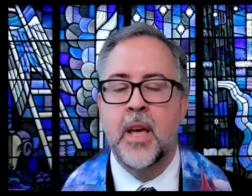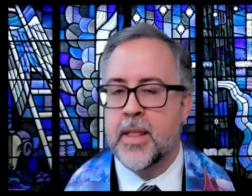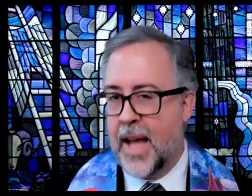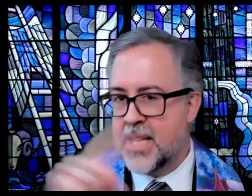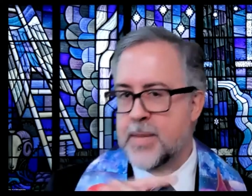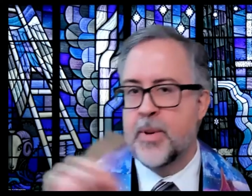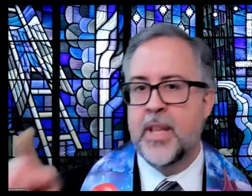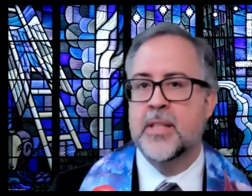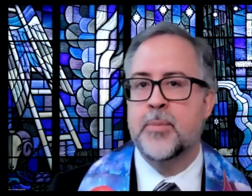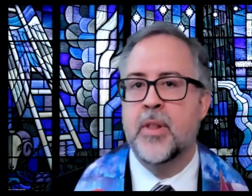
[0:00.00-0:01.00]
The
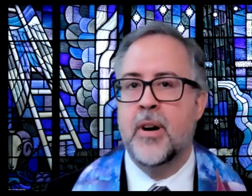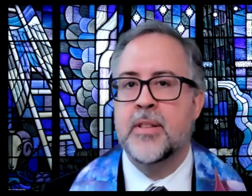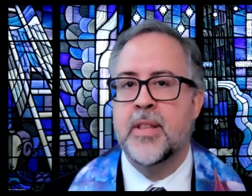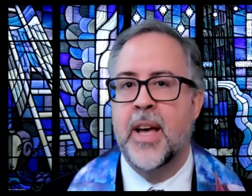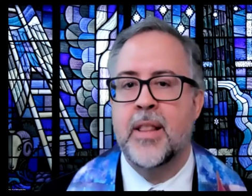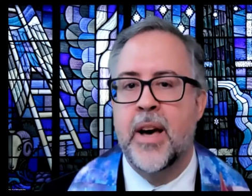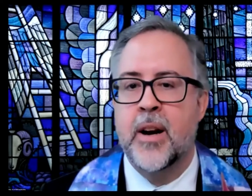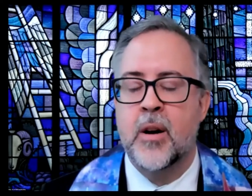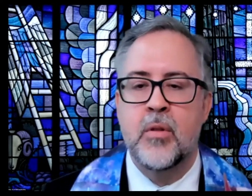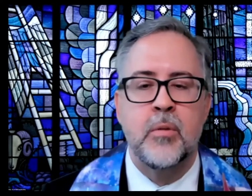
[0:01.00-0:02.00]
Hasmoneans belonged to that
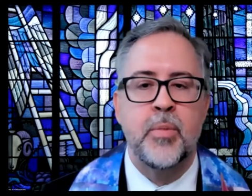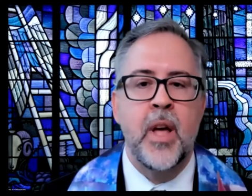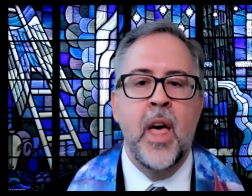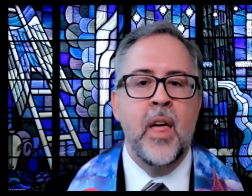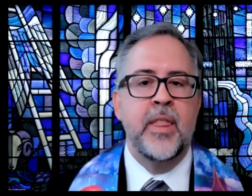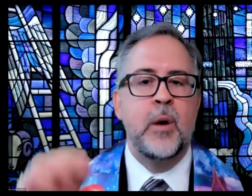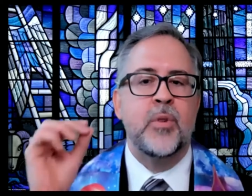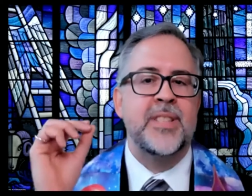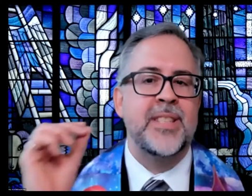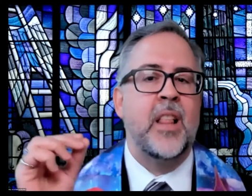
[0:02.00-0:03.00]
latter group. They
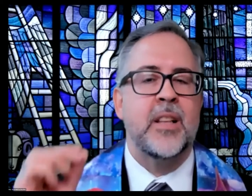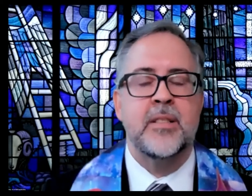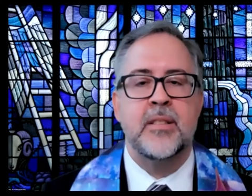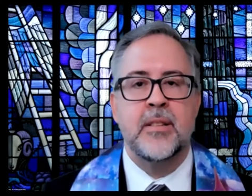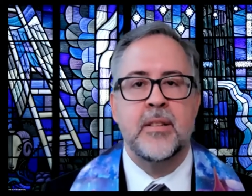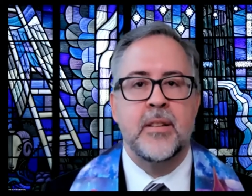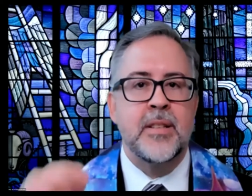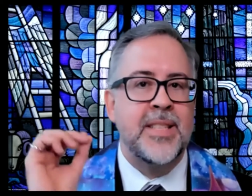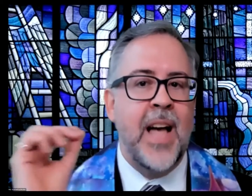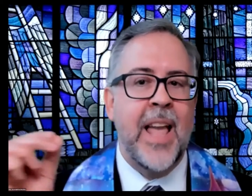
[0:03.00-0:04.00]
were zealots,
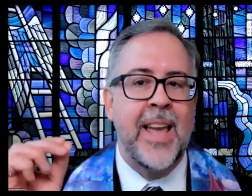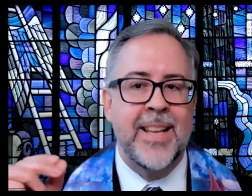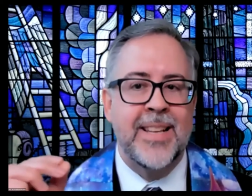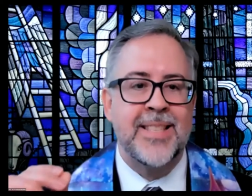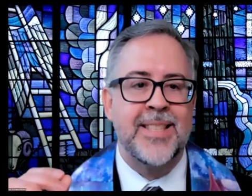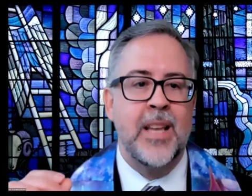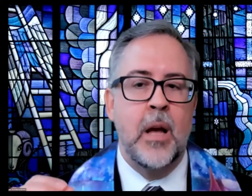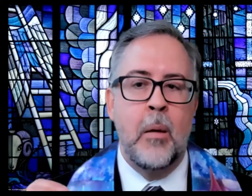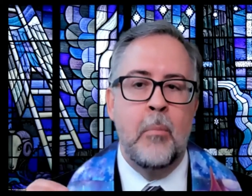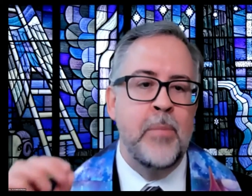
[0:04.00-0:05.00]
Zionists,
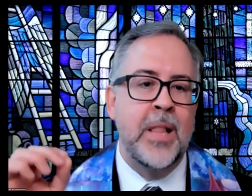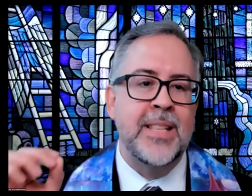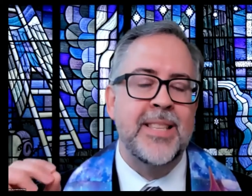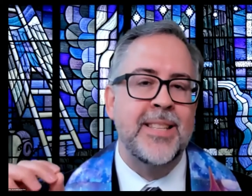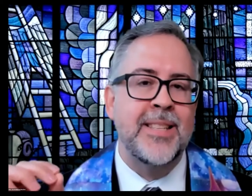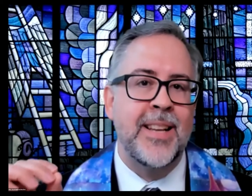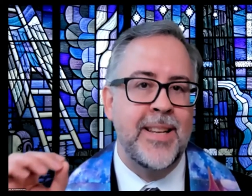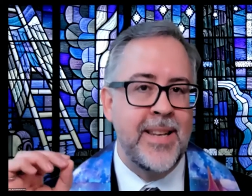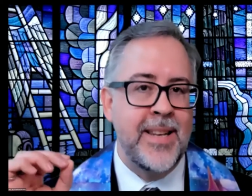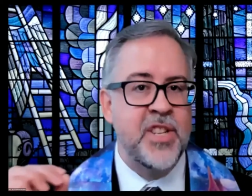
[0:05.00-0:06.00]
militant
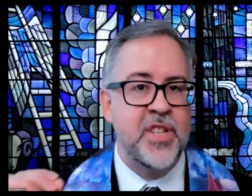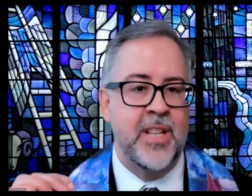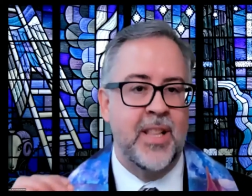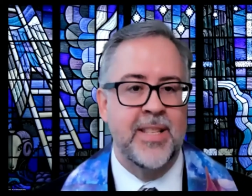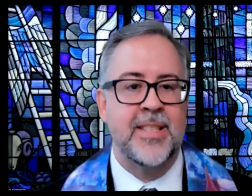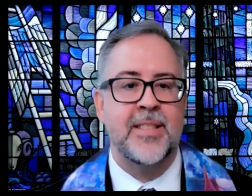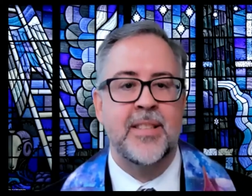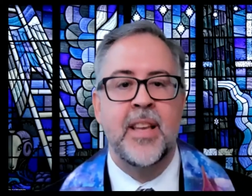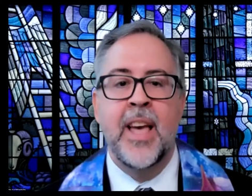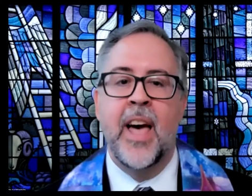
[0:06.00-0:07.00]

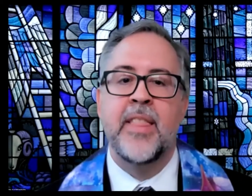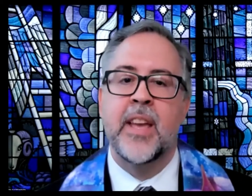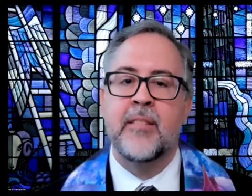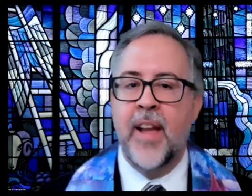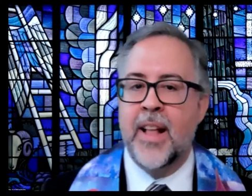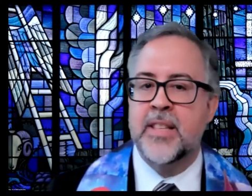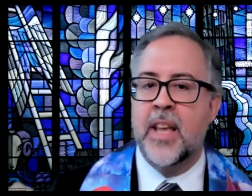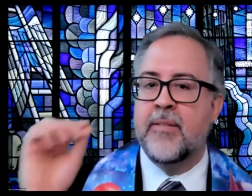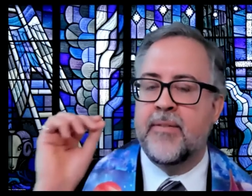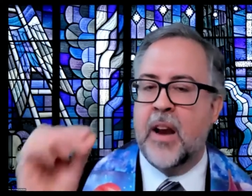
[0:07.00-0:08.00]
nationalists, and they advanced
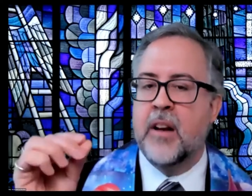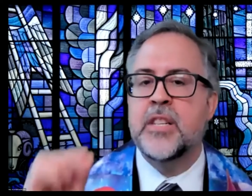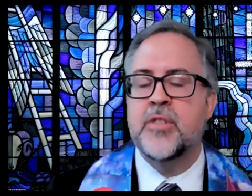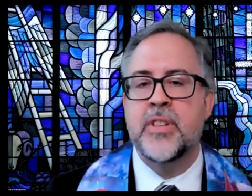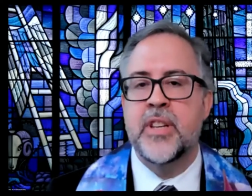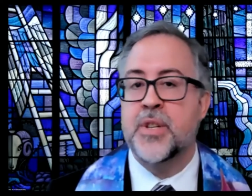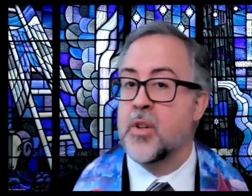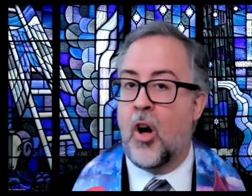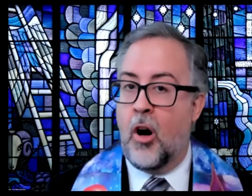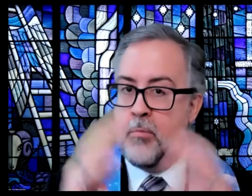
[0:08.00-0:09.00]
a very
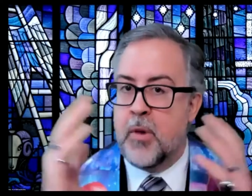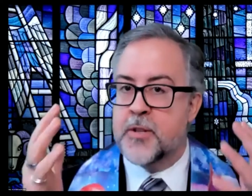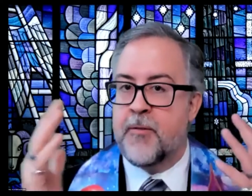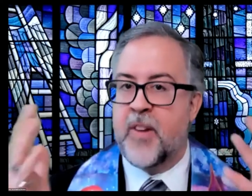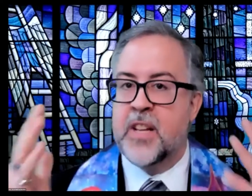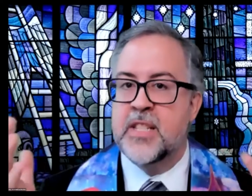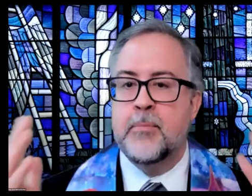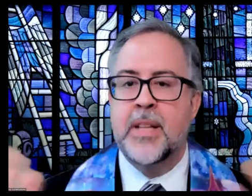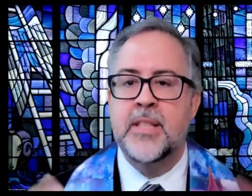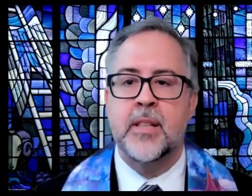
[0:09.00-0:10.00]
traditional, almost
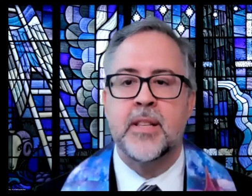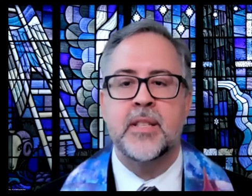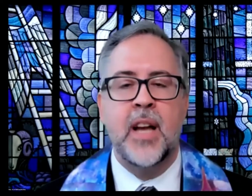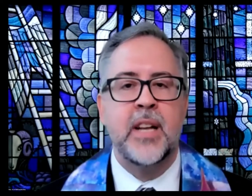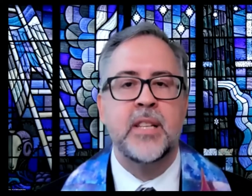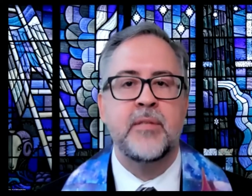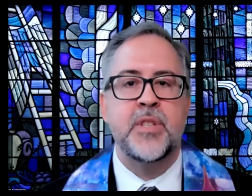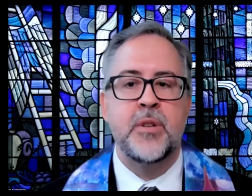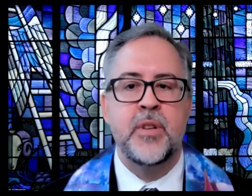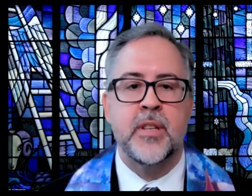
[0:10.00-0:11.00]
fundamentalist kind of
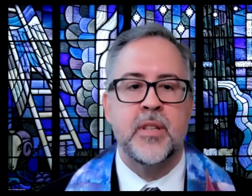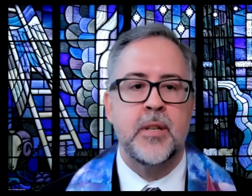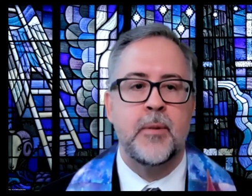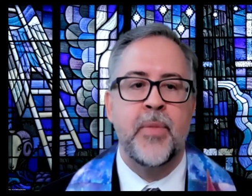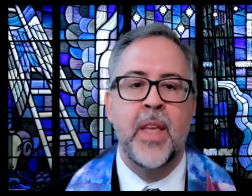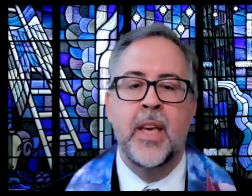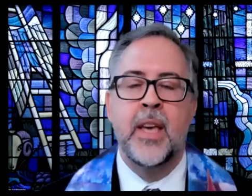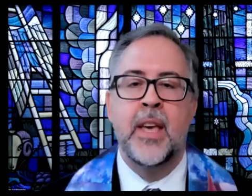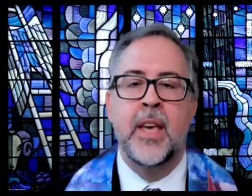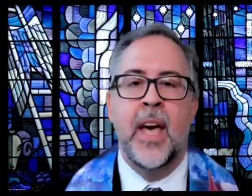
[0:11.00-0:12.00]
Judaism,
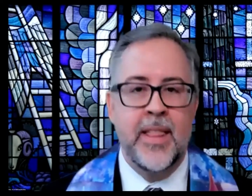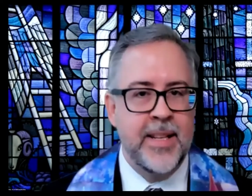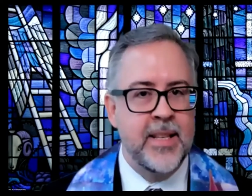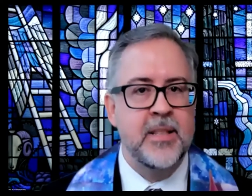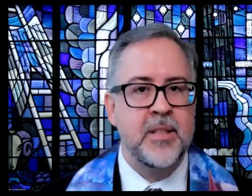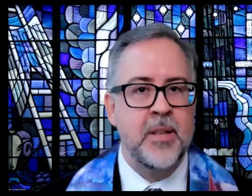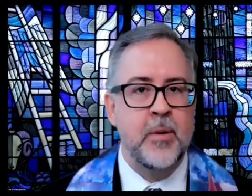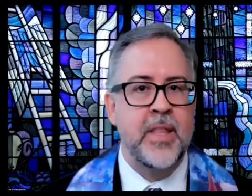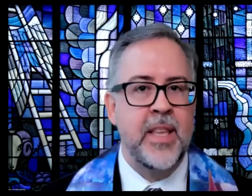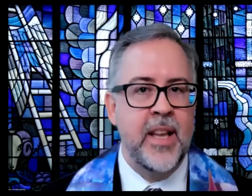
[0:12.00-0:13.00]
and they did
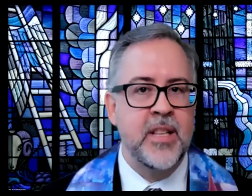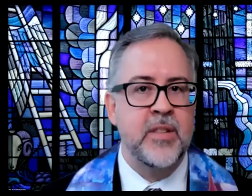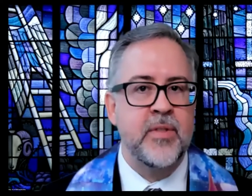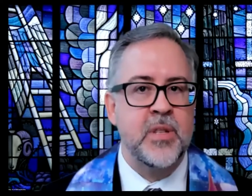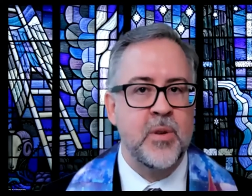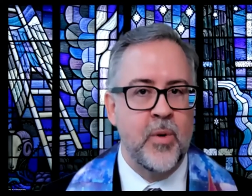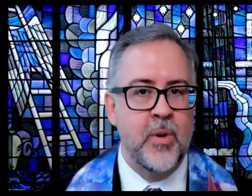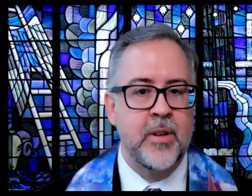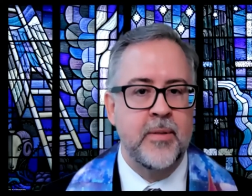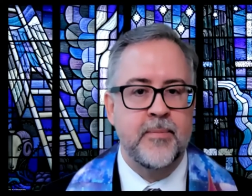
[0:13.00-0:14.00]
so at the edge of a
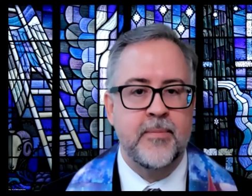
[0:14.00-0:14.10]
sword.